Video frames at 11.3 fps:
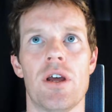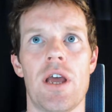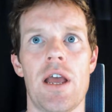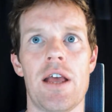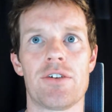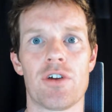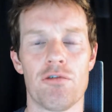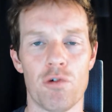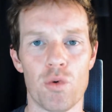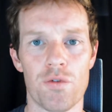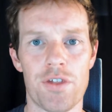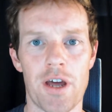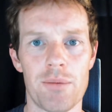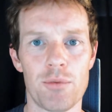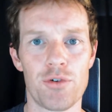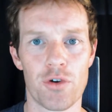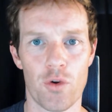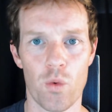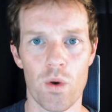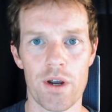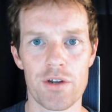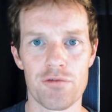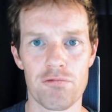as a rule of thumb, you should
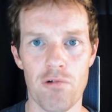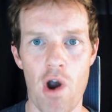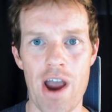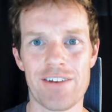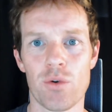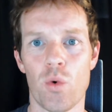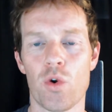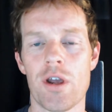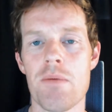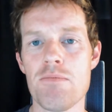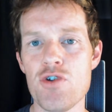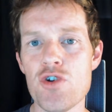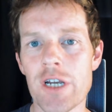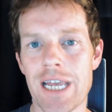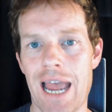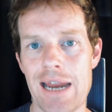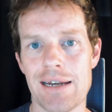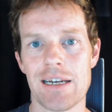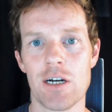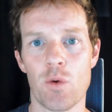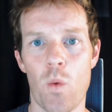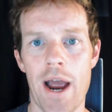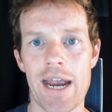always write or communicate in a
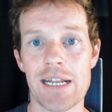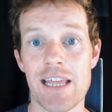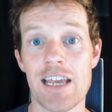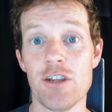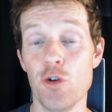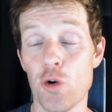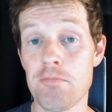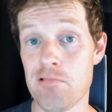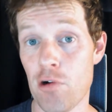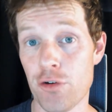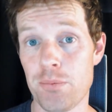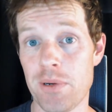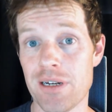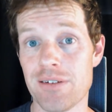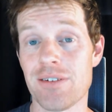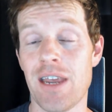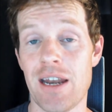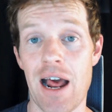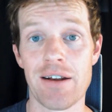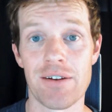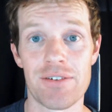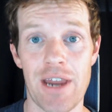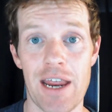way that your prospects can
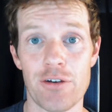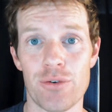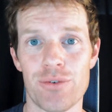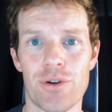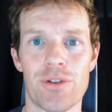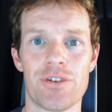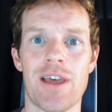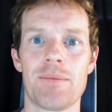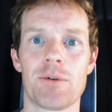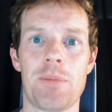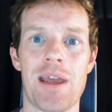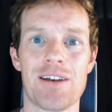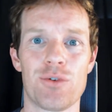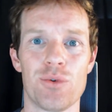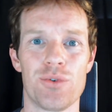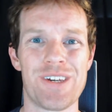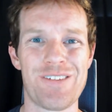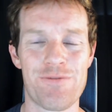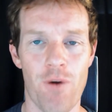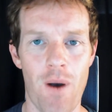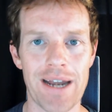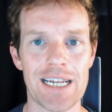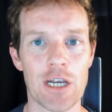understand you. So this comes back to
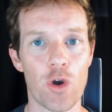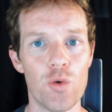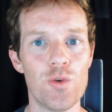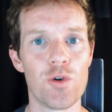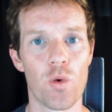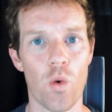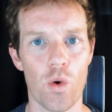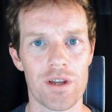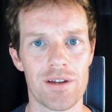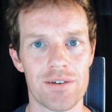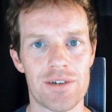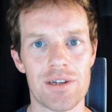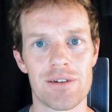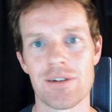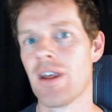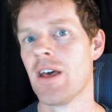defining who your audience is.